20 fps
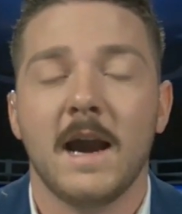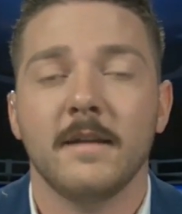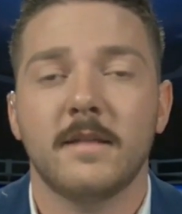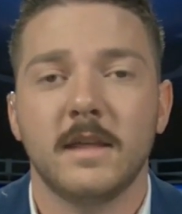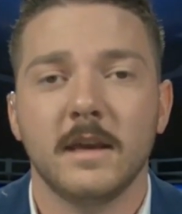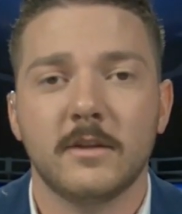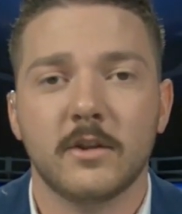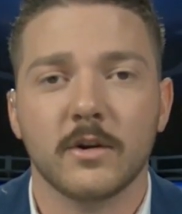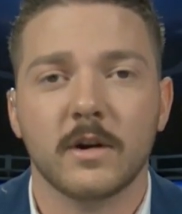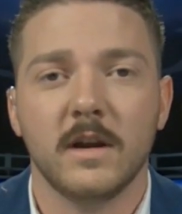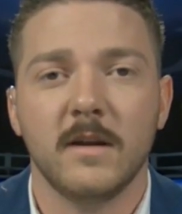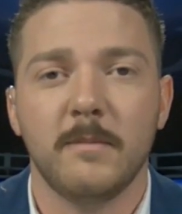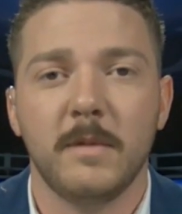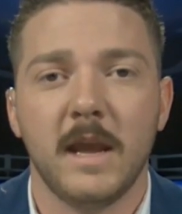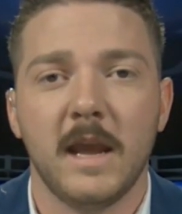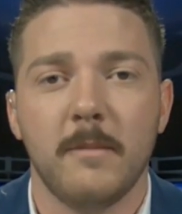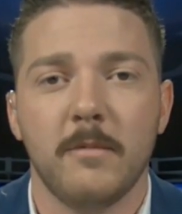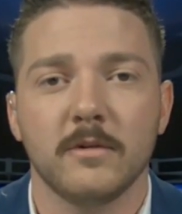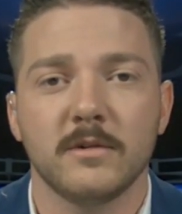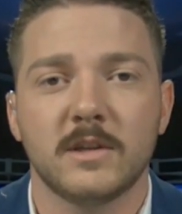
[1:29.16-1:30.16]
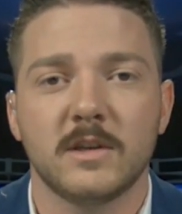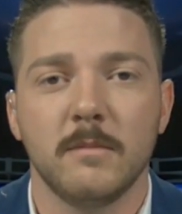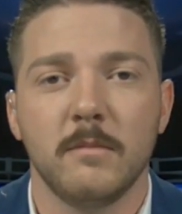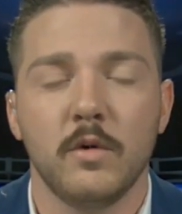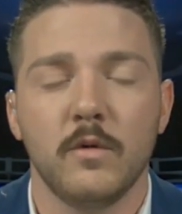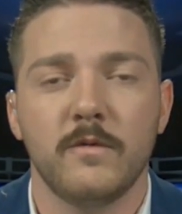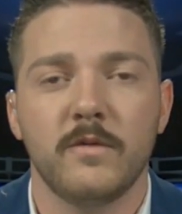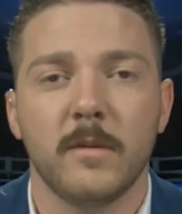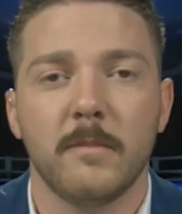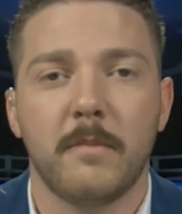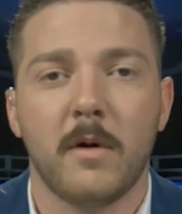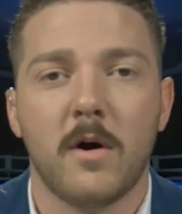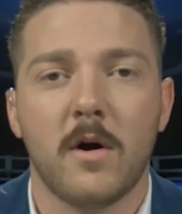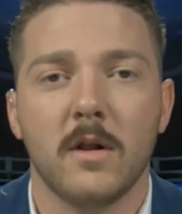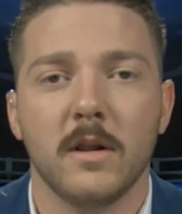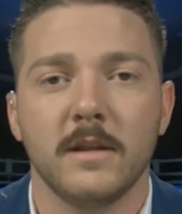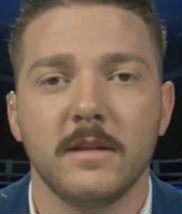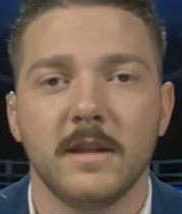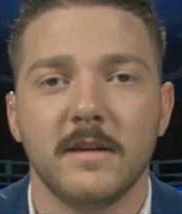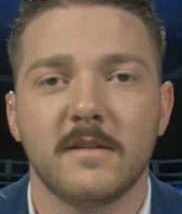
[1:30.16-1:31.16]
I think they're going to be able to move the
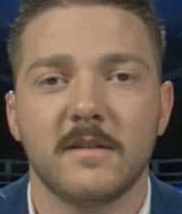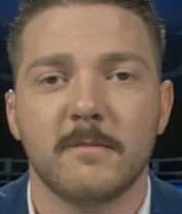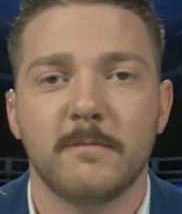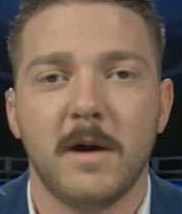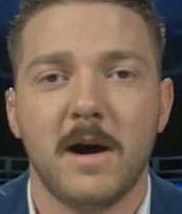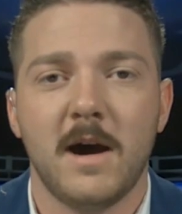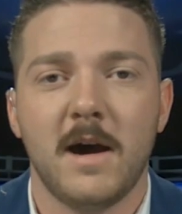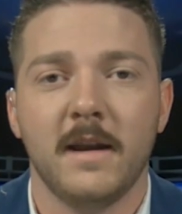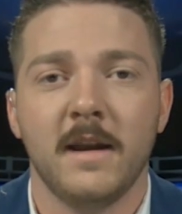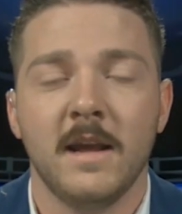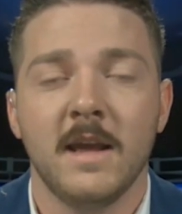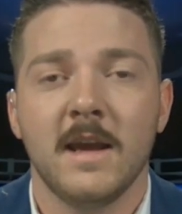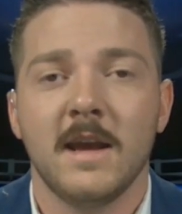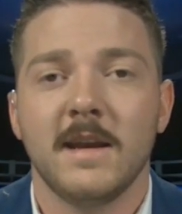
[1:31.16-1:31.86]
ball in this spot.